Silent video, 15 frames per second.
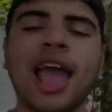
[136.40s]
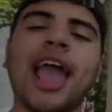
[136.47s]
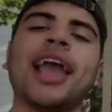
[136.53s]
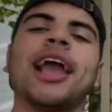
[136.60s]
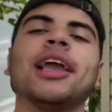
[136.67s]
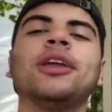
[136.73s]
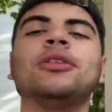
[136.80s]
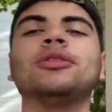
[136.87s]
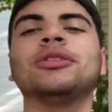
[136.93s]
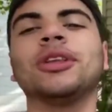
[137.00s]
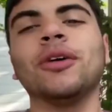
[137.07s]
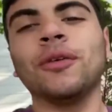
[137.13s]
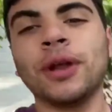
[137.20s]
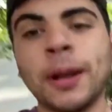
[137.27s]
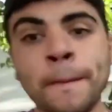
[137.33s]
Hey, how you
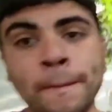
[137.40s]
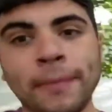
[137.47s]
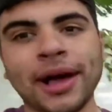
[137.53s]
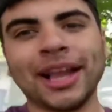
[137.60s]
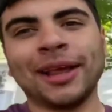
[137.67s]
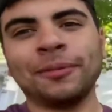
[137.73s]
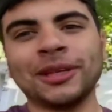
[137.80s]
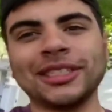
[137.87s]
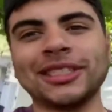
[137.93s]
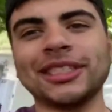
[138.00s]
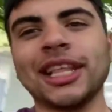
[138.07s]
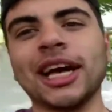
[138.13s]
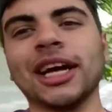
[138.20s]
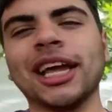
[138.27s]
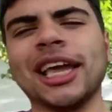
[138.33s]
doing? My name is
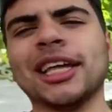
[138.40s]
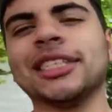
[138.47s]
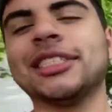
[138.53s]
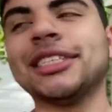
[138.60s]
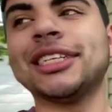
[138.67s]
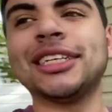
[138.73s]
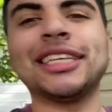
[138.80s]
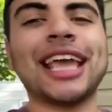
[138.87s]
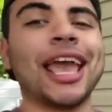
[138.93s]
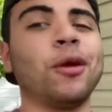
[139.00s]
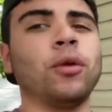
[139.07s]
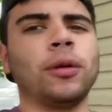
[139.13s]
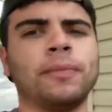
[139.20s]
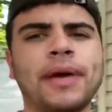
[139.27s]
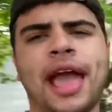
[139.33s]
Doug and today
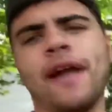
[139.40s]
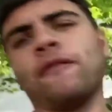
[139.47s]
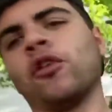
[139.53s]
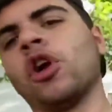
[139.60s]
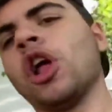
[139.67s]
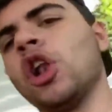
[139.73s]
we're back for